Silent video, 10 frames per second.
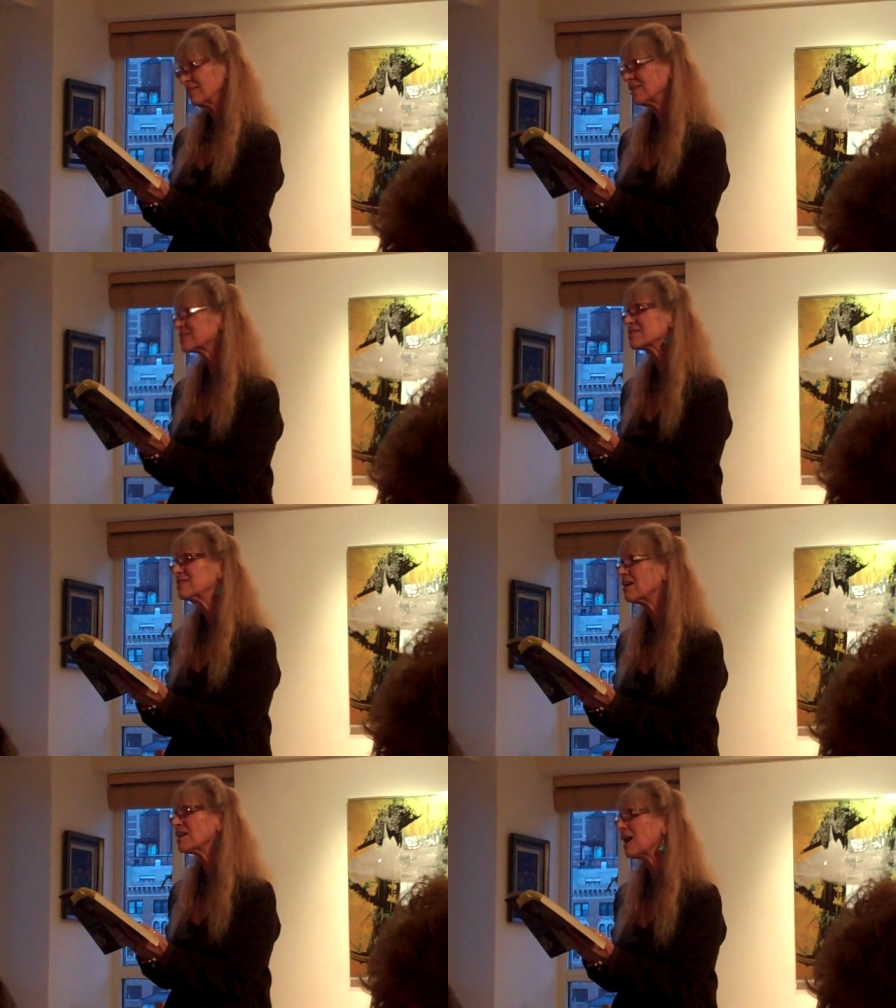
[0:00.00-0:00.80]
Let's
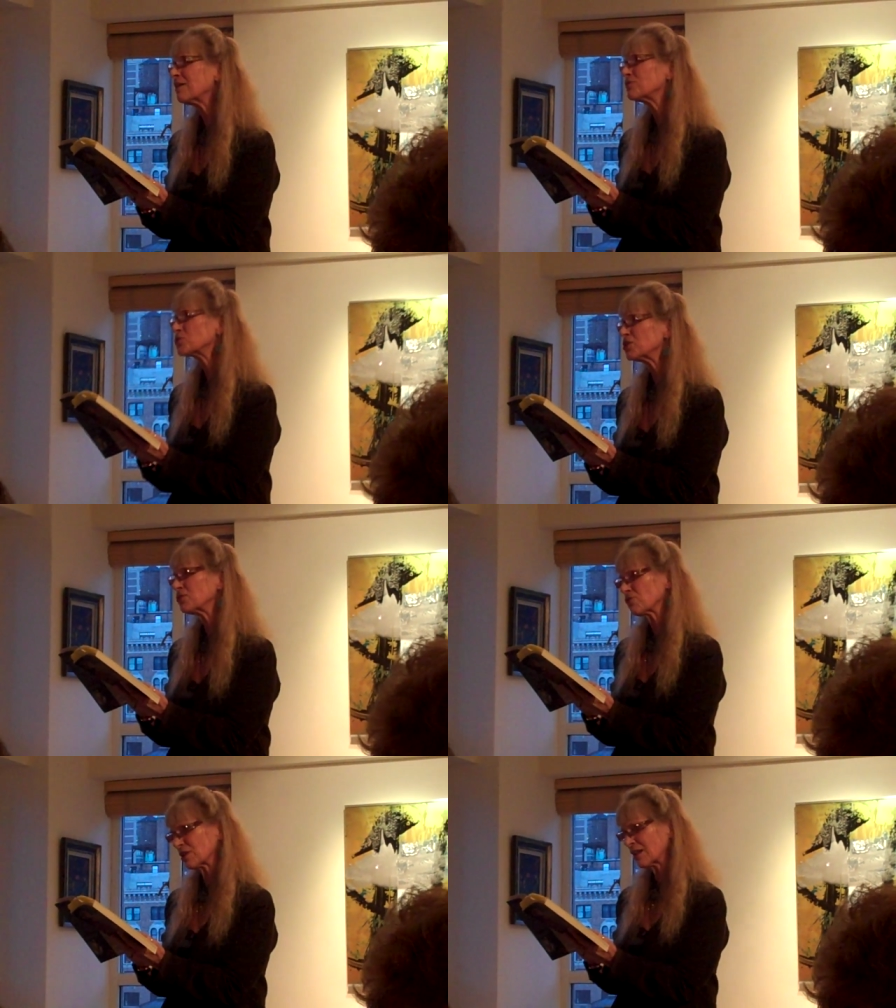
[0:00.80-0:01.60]
not have
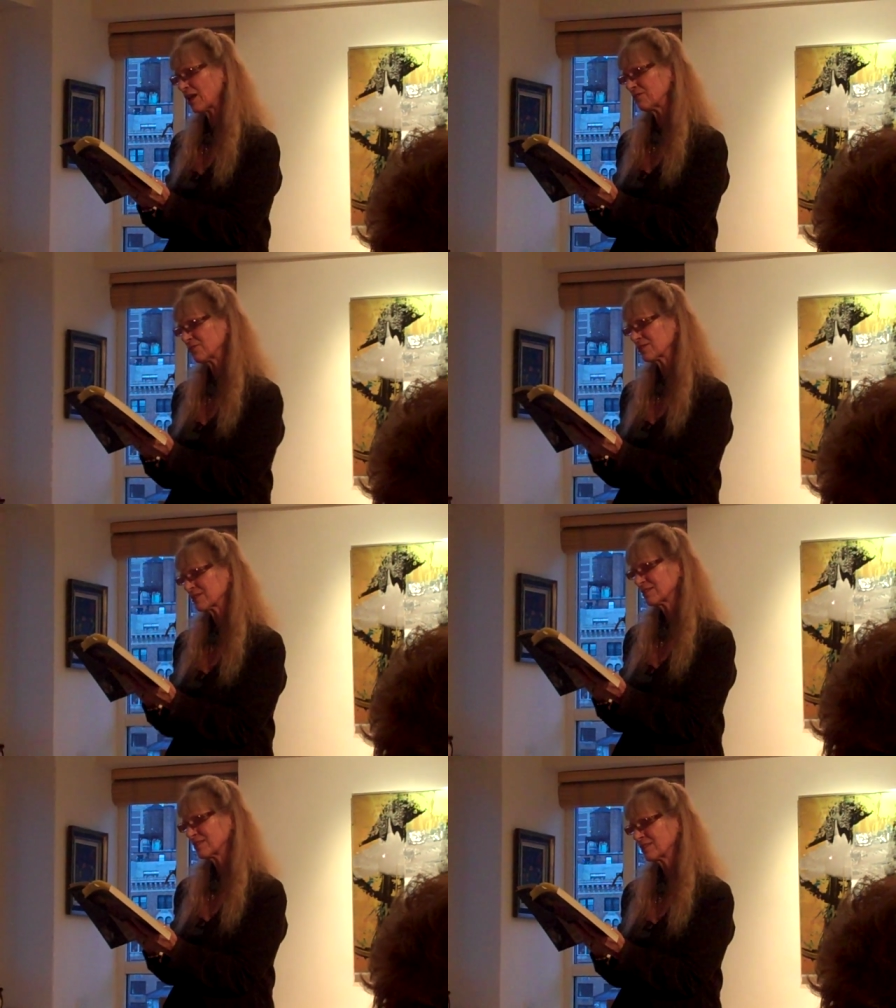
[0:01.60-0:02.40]
children, love.
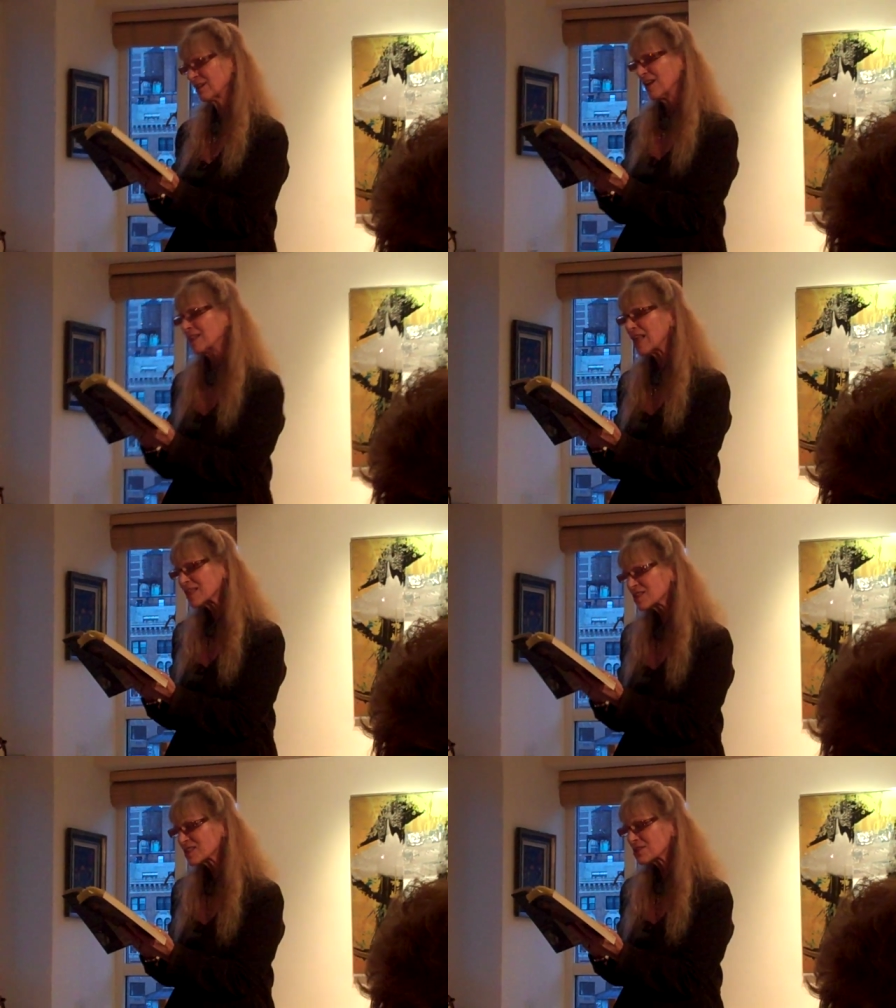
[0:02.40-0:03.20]

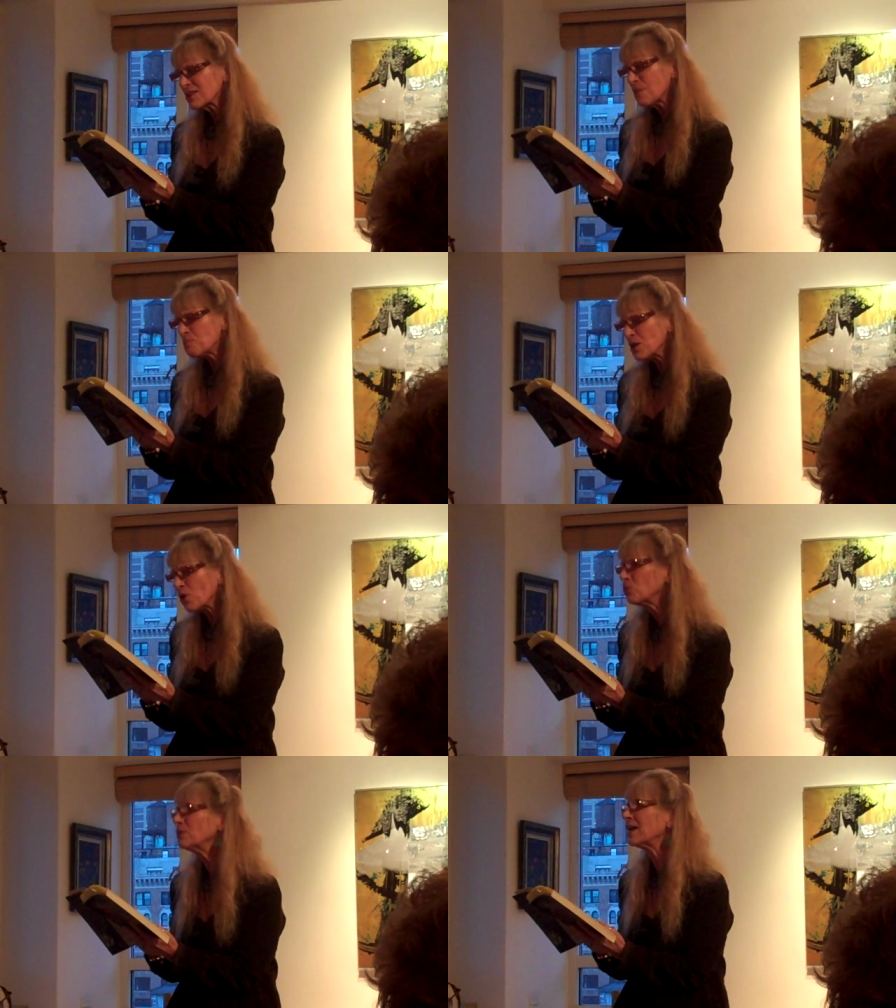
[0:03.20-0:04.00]
Let's be
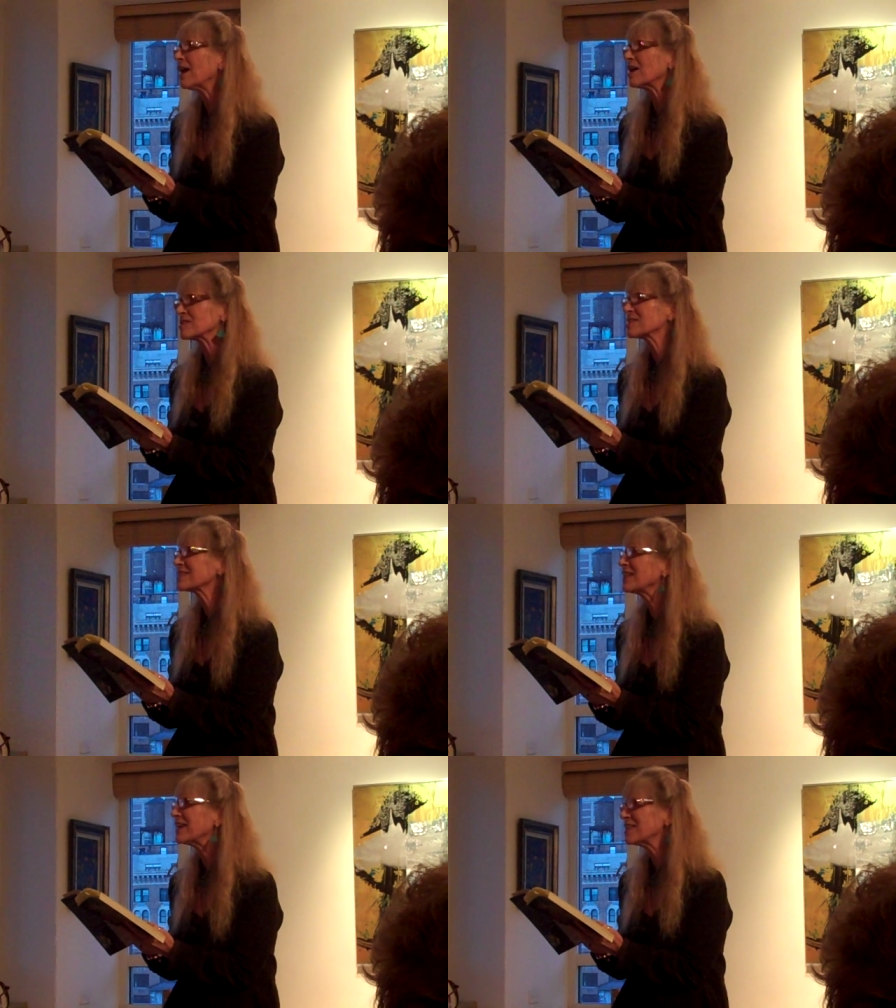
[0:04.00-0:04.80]
only
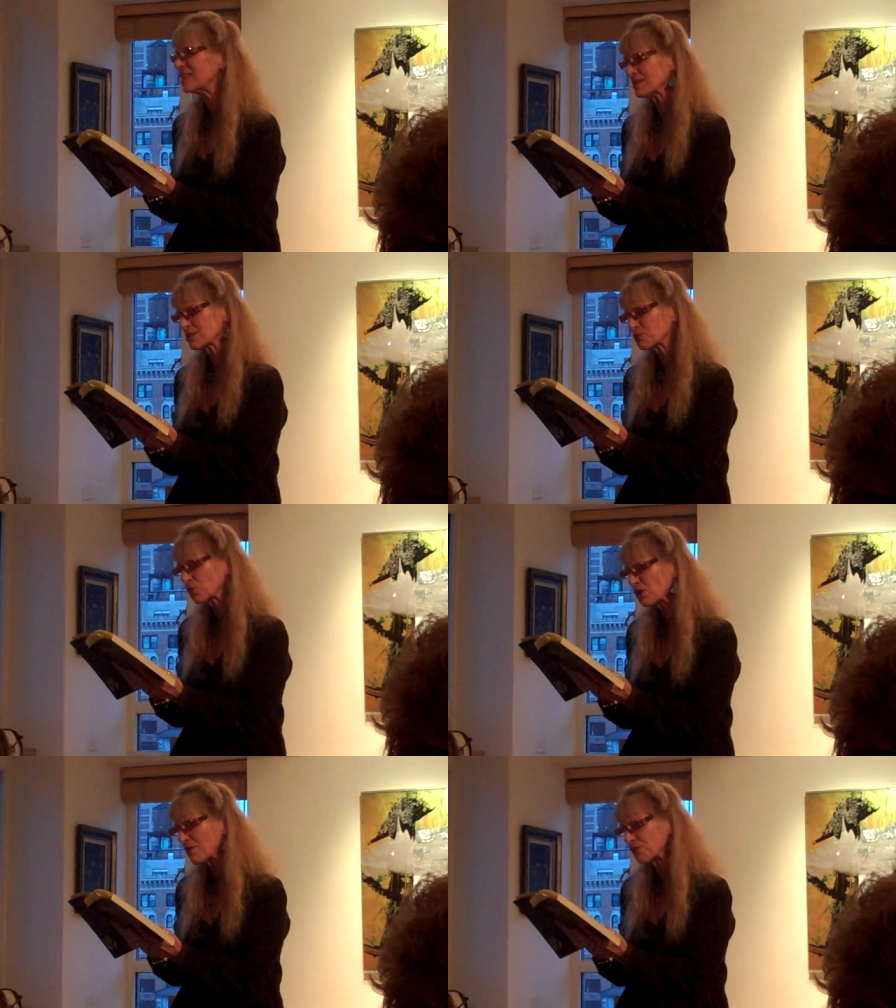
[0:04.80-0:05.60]
us, like this
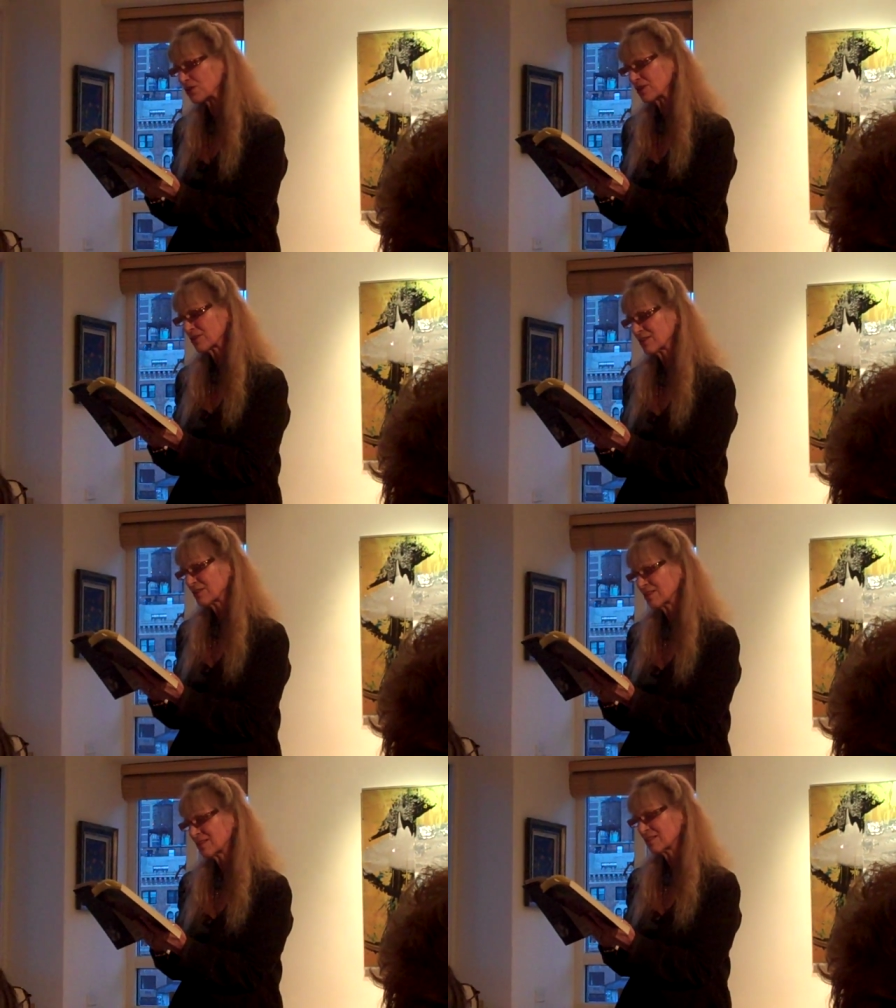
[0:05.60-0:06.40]
forever.
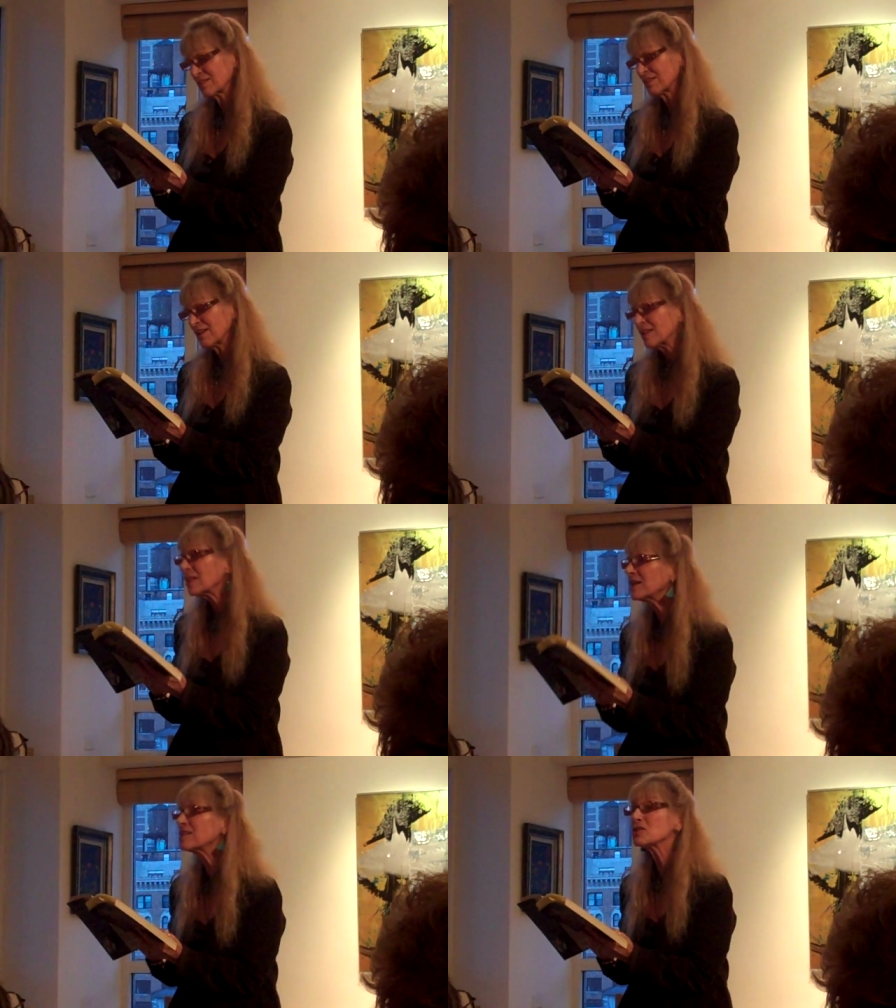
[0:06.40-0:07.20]

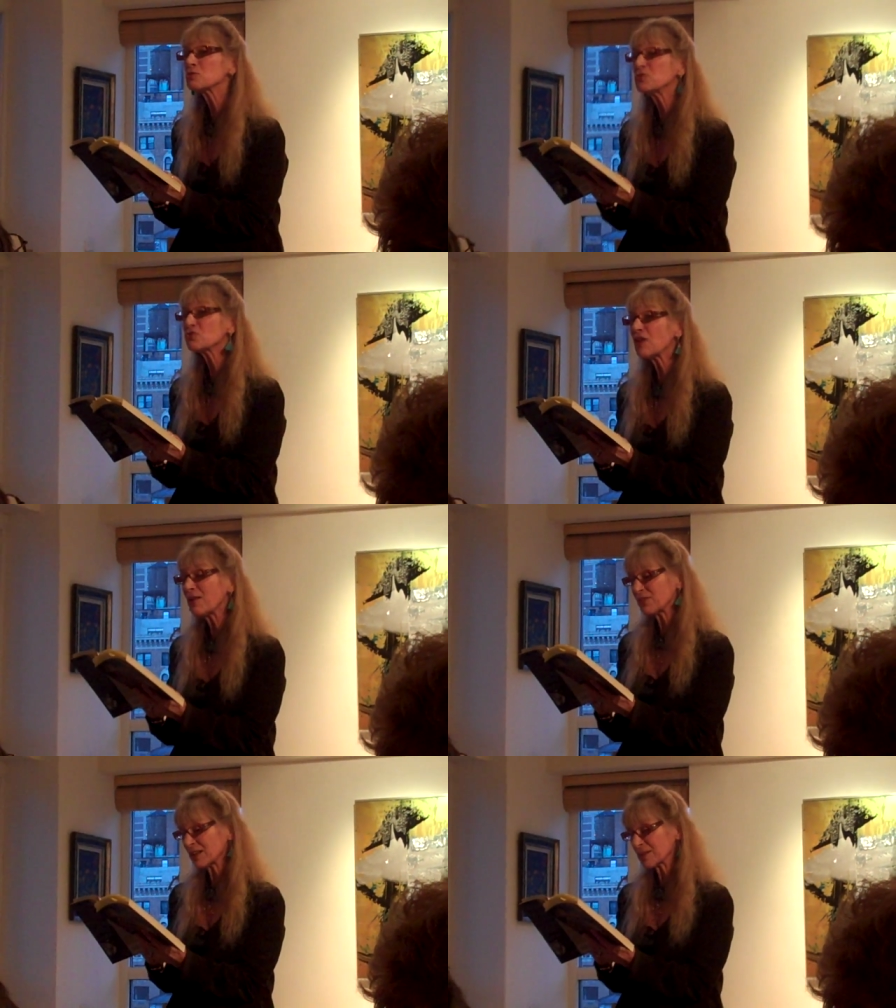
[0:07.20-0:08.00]
Like this was
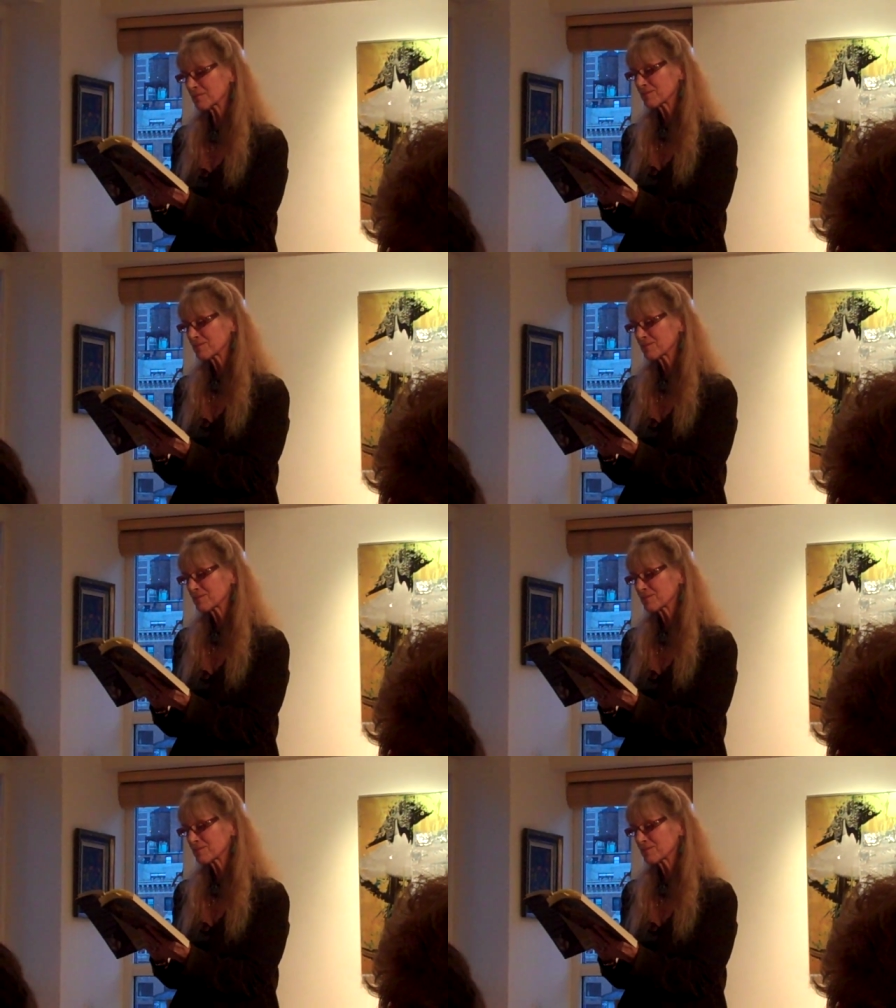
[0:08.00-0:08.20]
traveling.